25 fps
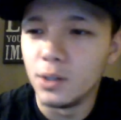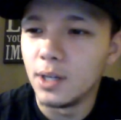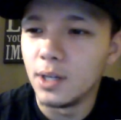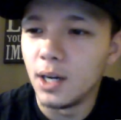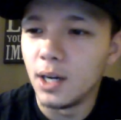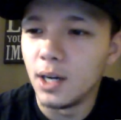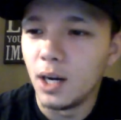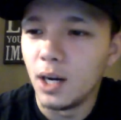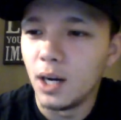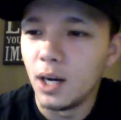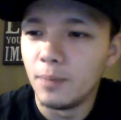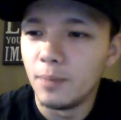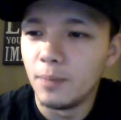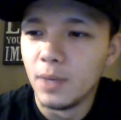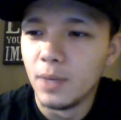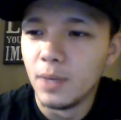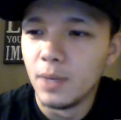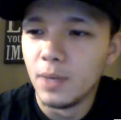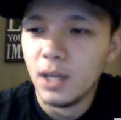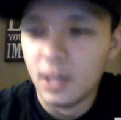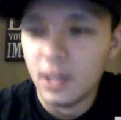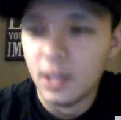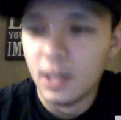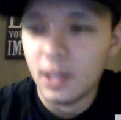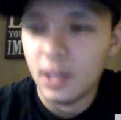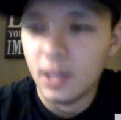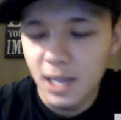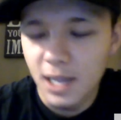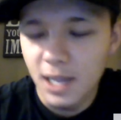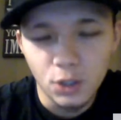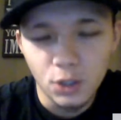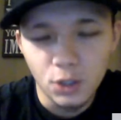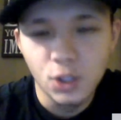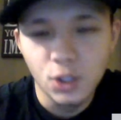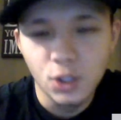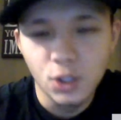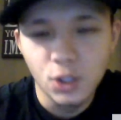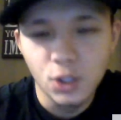Kind of
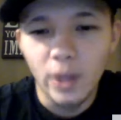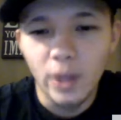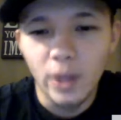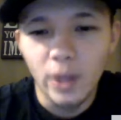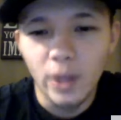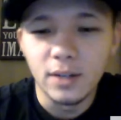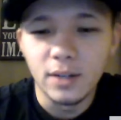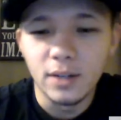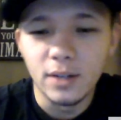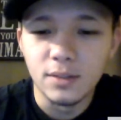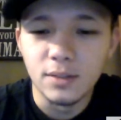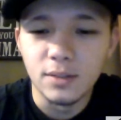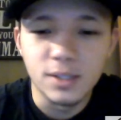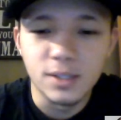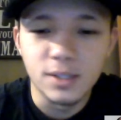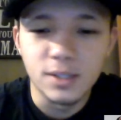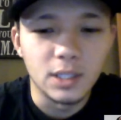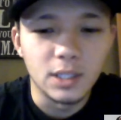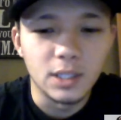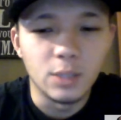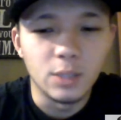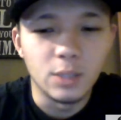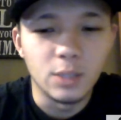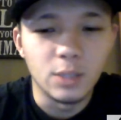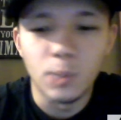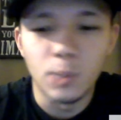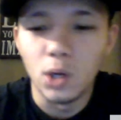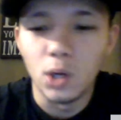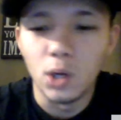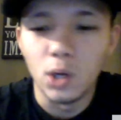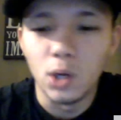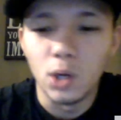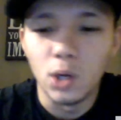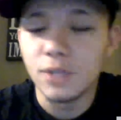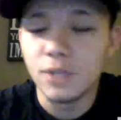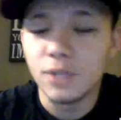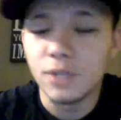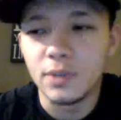using the wait and see
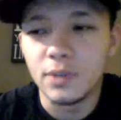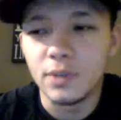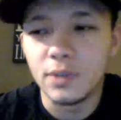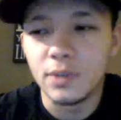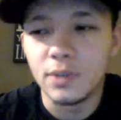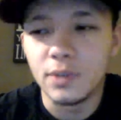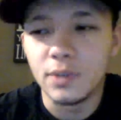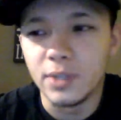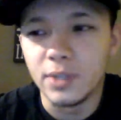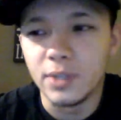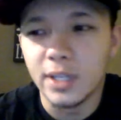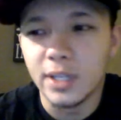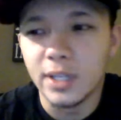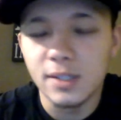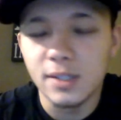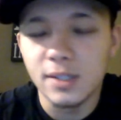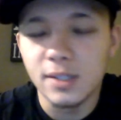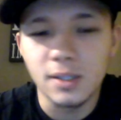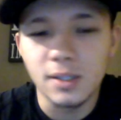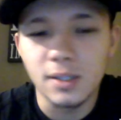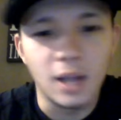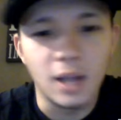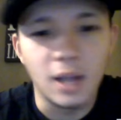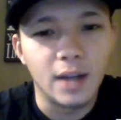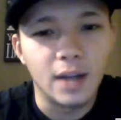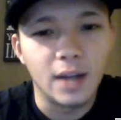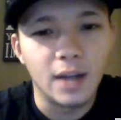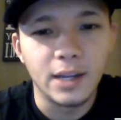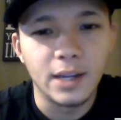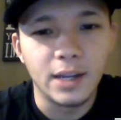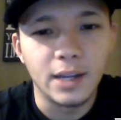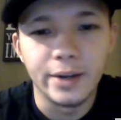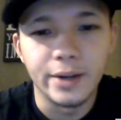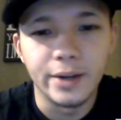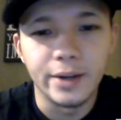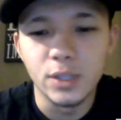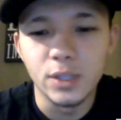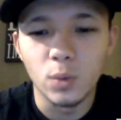approach. If he gets a lot of
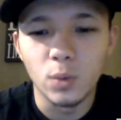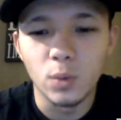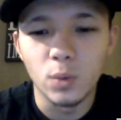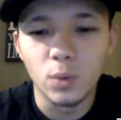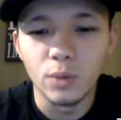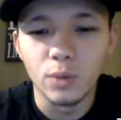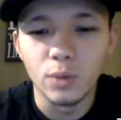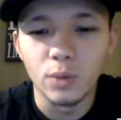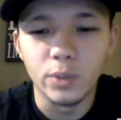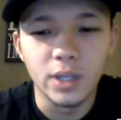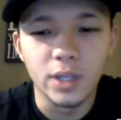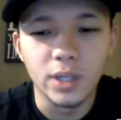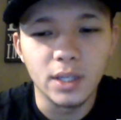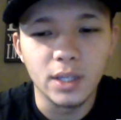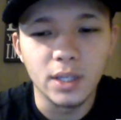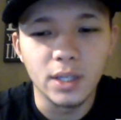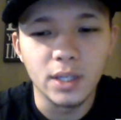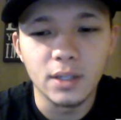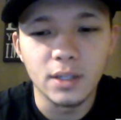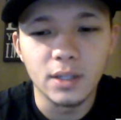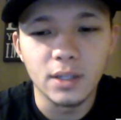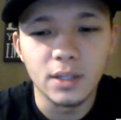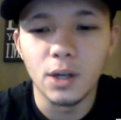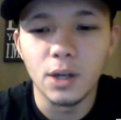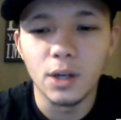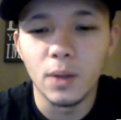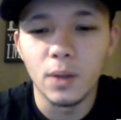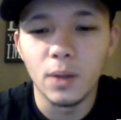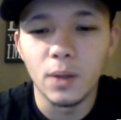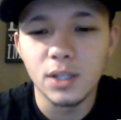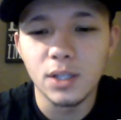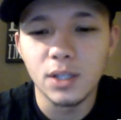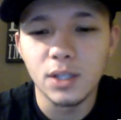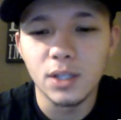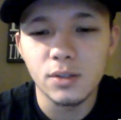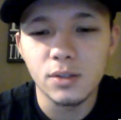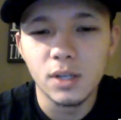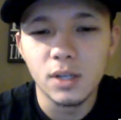carries one week, and
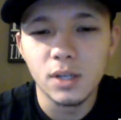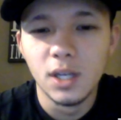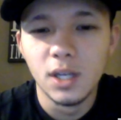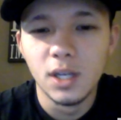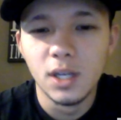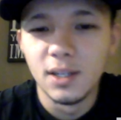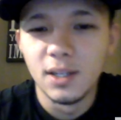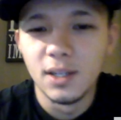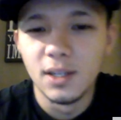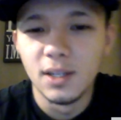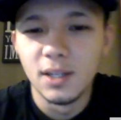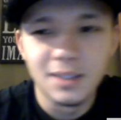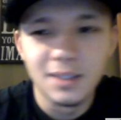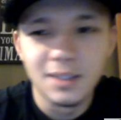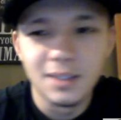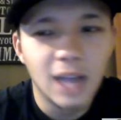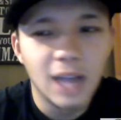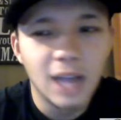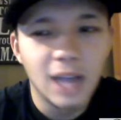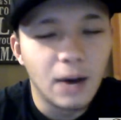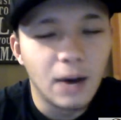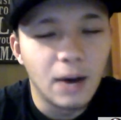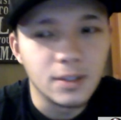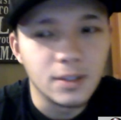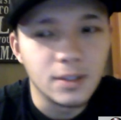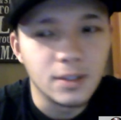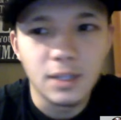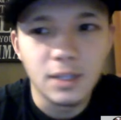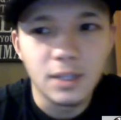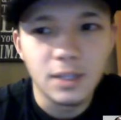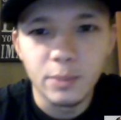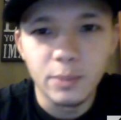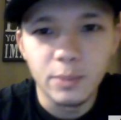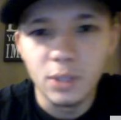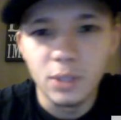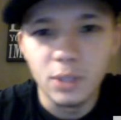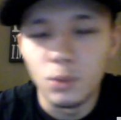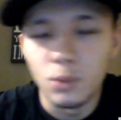that's how it's going to
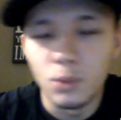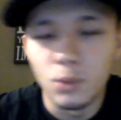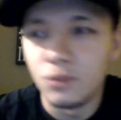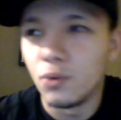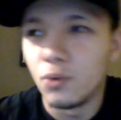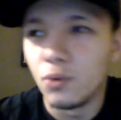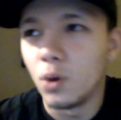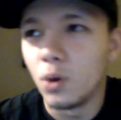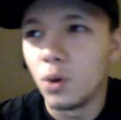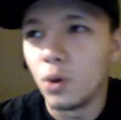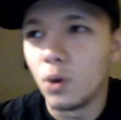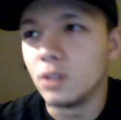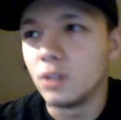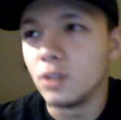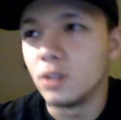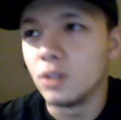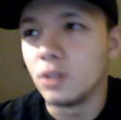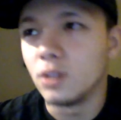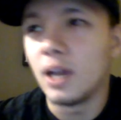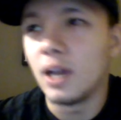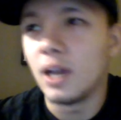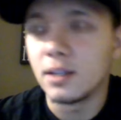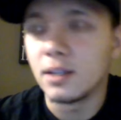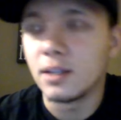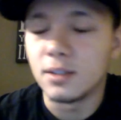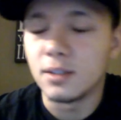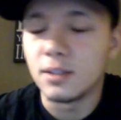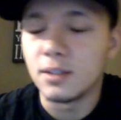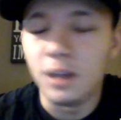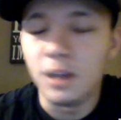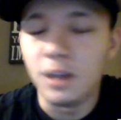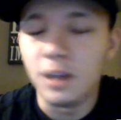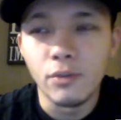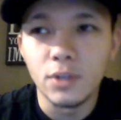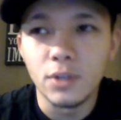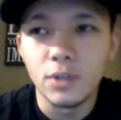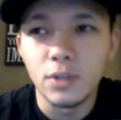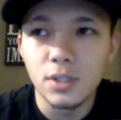be moving forward, I could
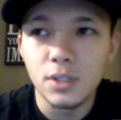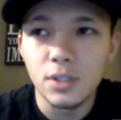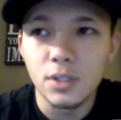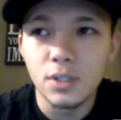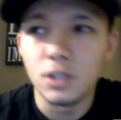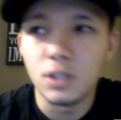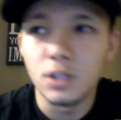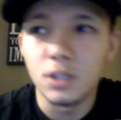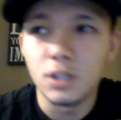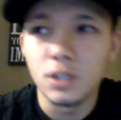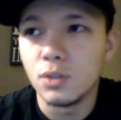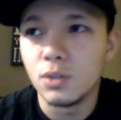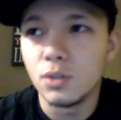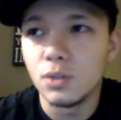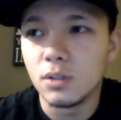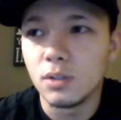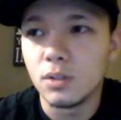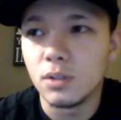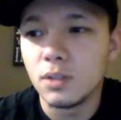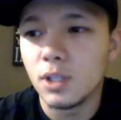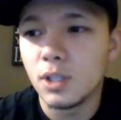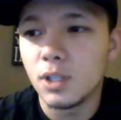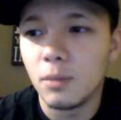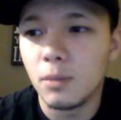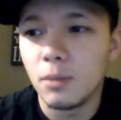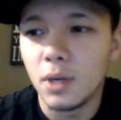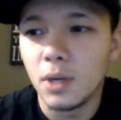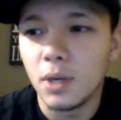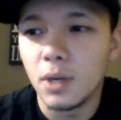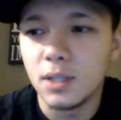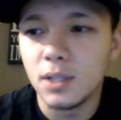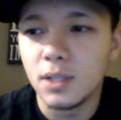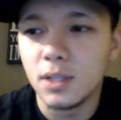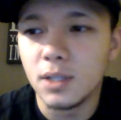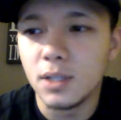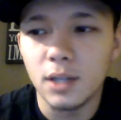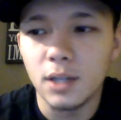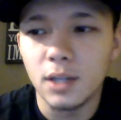definitely see using some
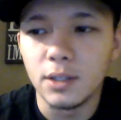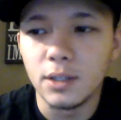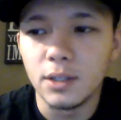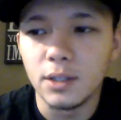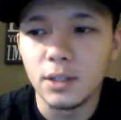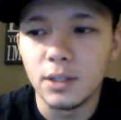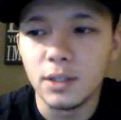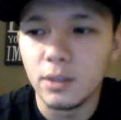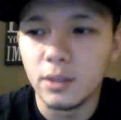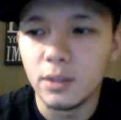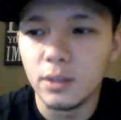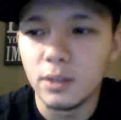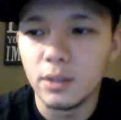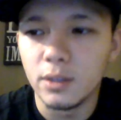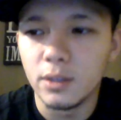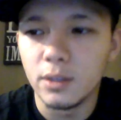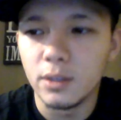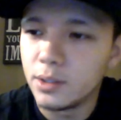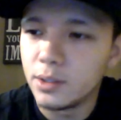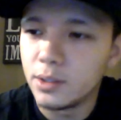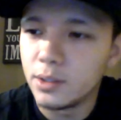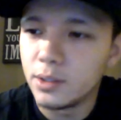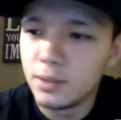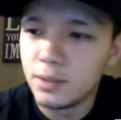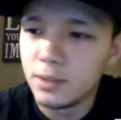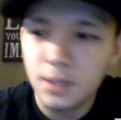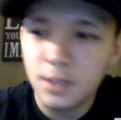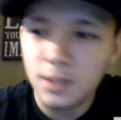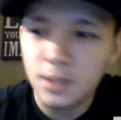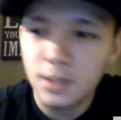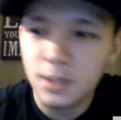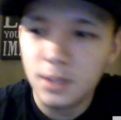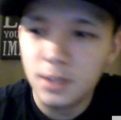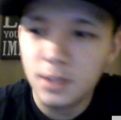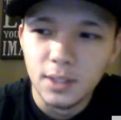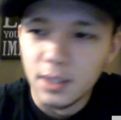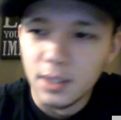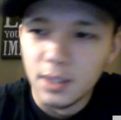Todd Gurley, but
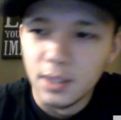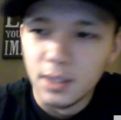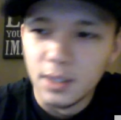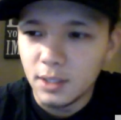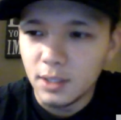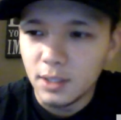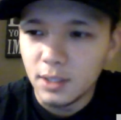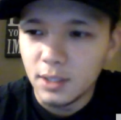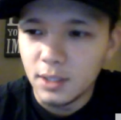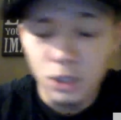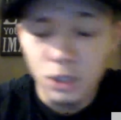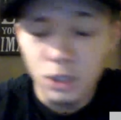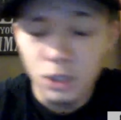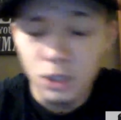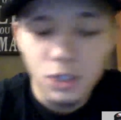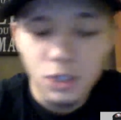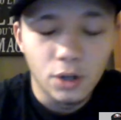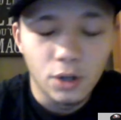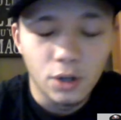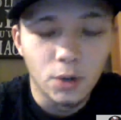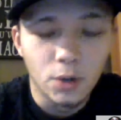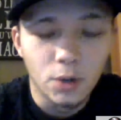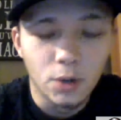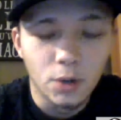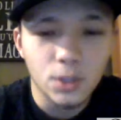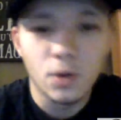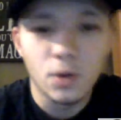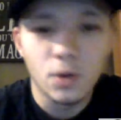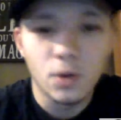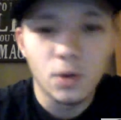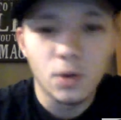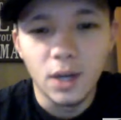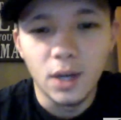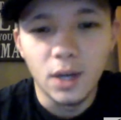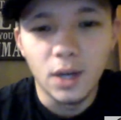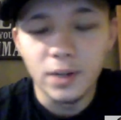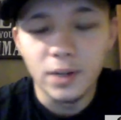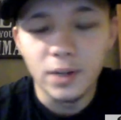you just don't know what's
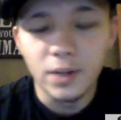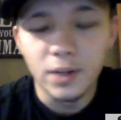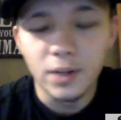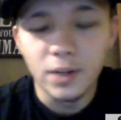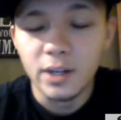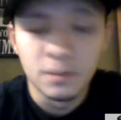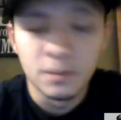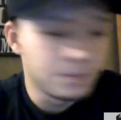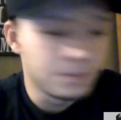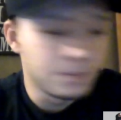going on there.